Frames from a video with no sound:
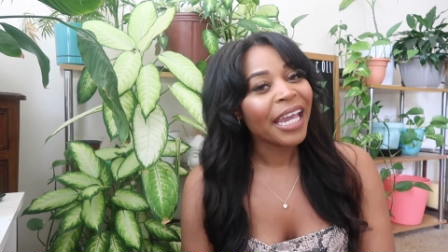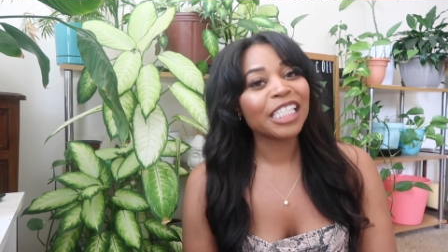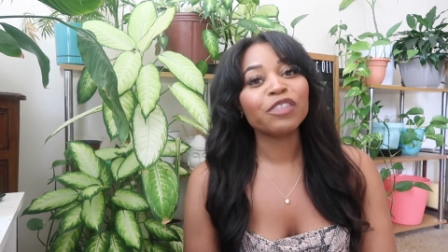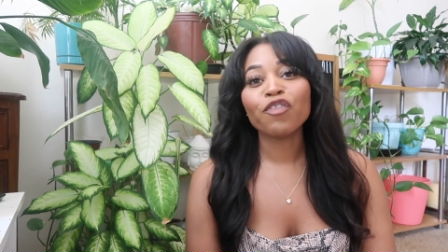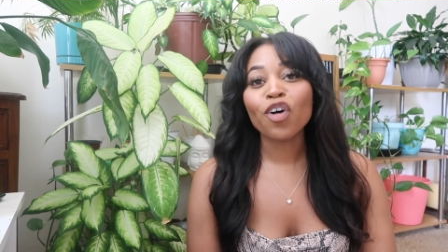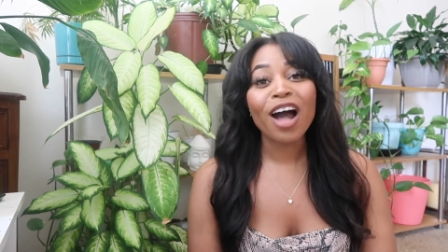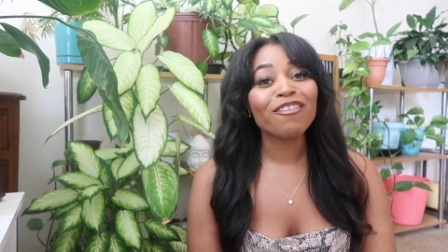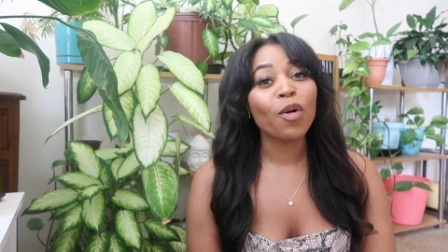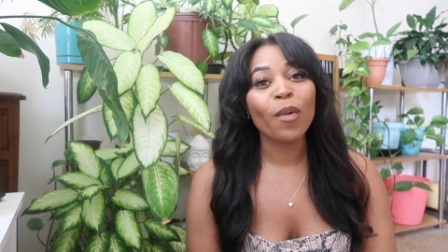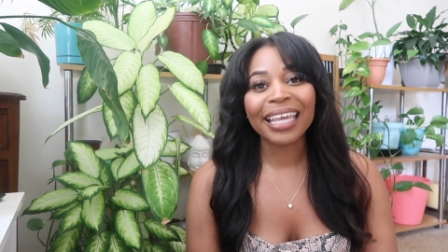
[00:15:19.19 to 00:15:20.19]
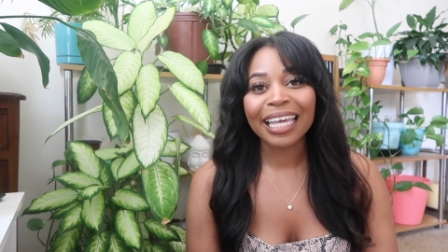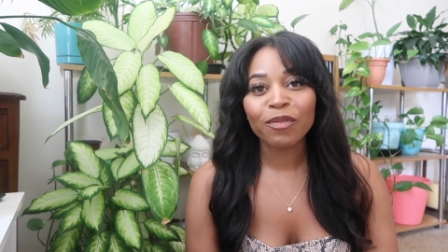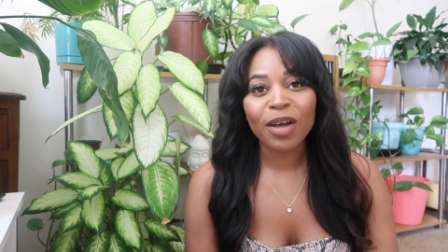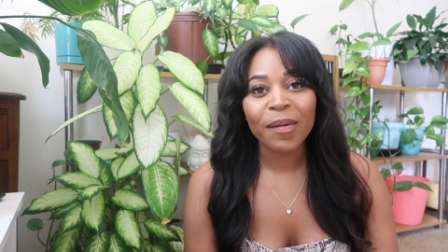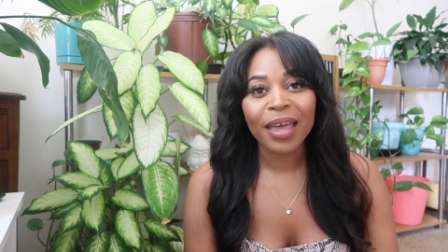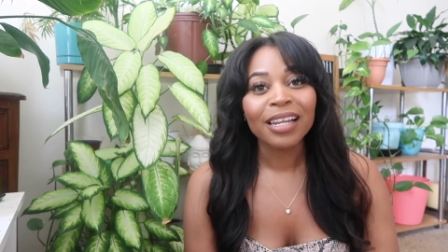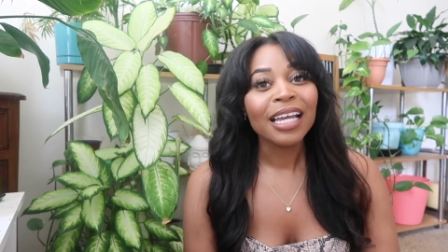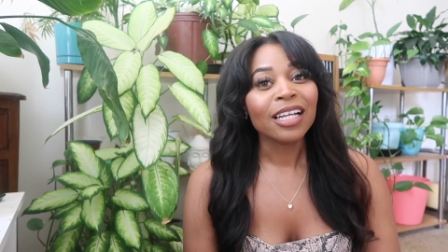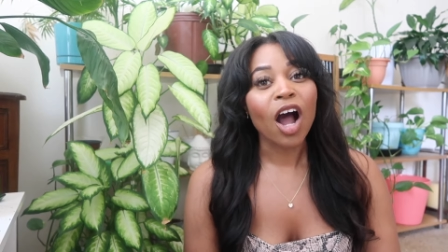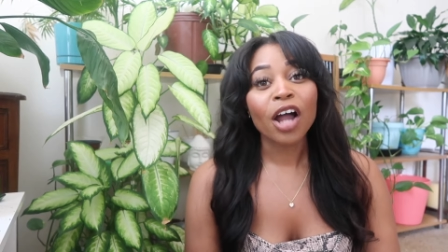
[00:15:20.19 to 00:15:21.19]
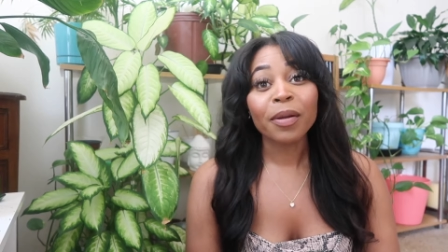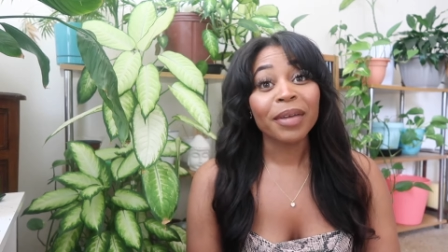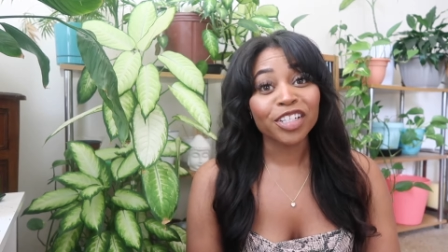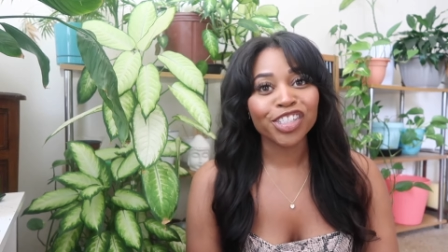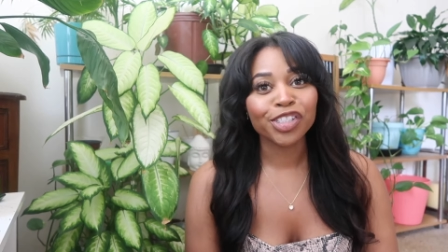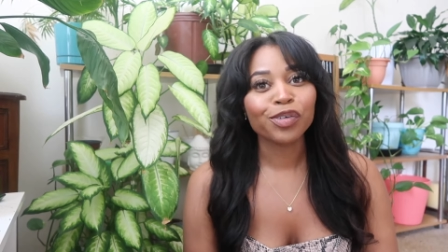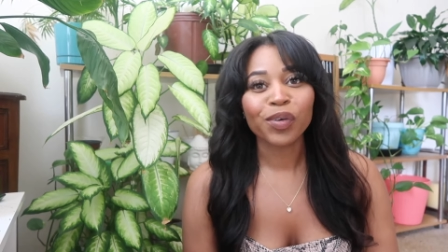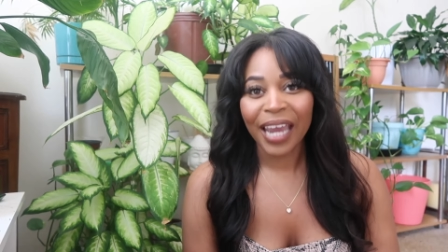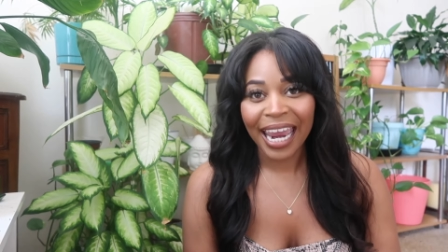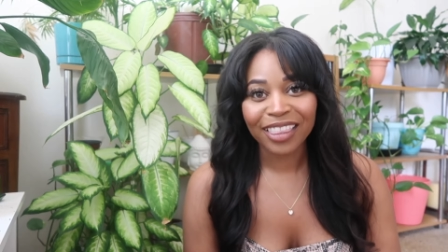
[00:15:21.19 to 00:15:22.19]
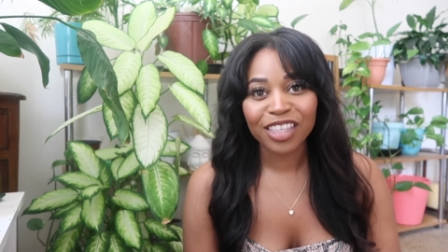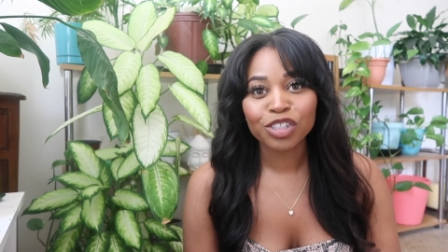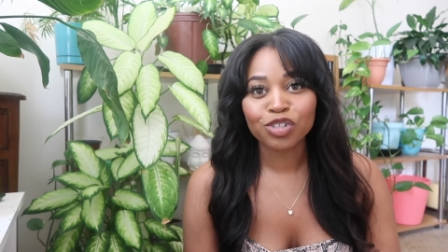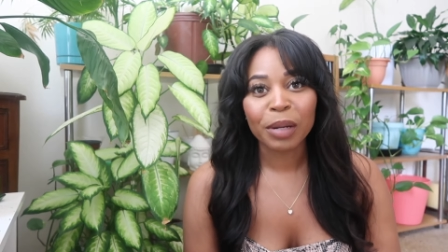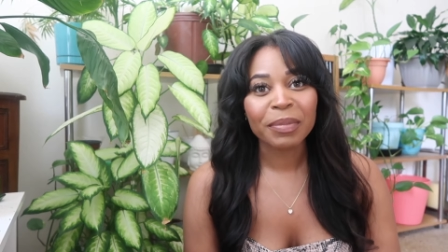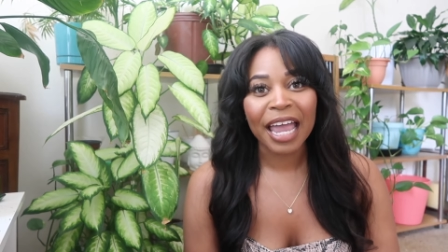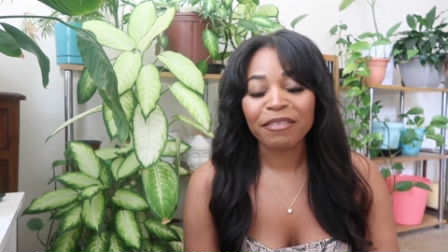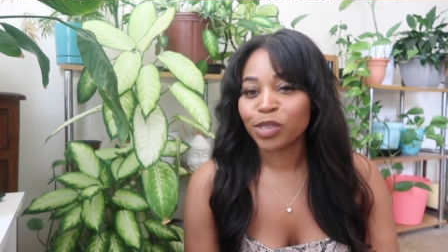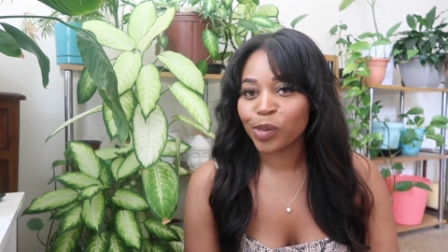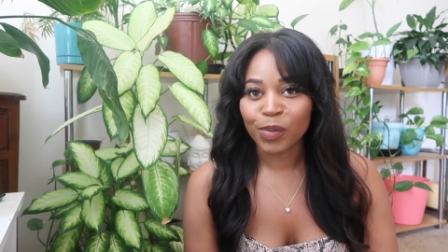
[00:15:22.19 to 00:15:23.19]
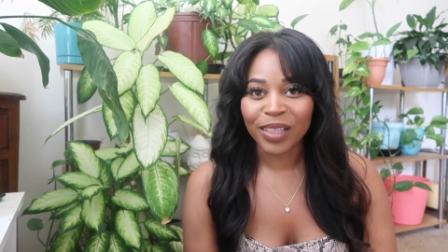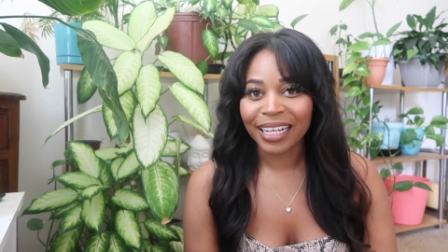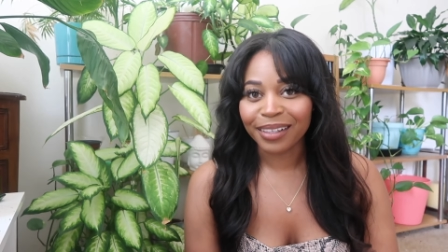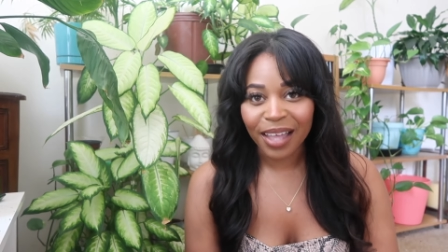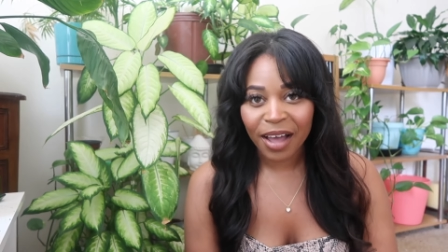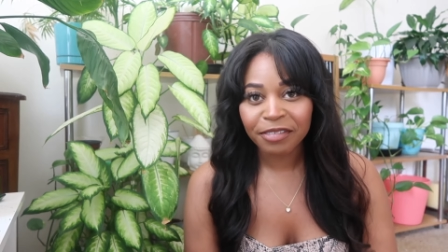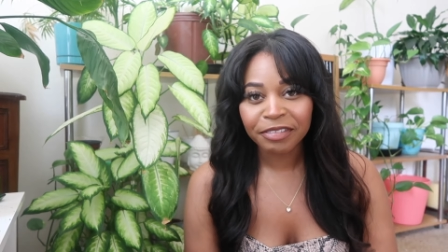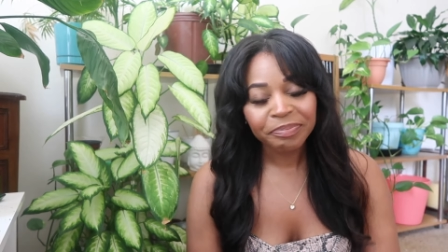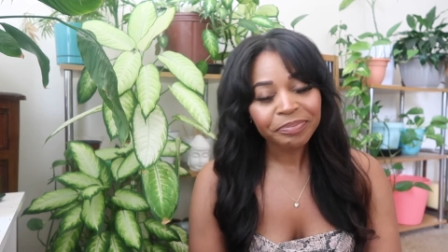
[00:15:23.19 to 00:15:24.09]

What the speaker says: It's full of awakened women on a mission to create their dream life doing what they love.